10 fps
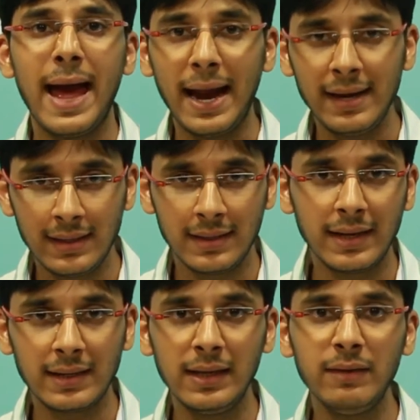and
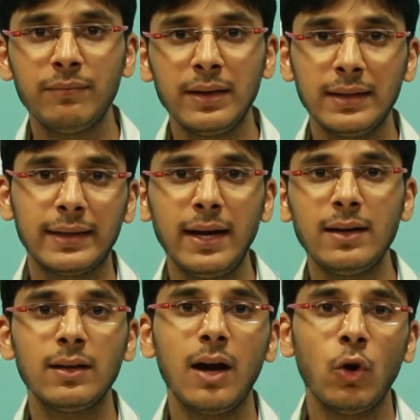directly we'll
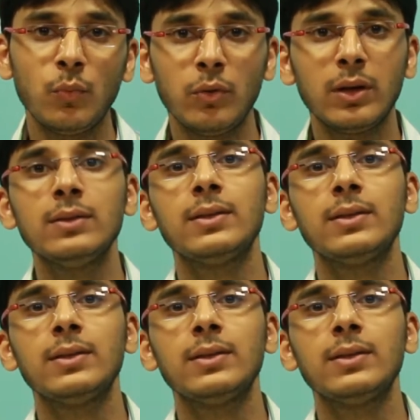get the output in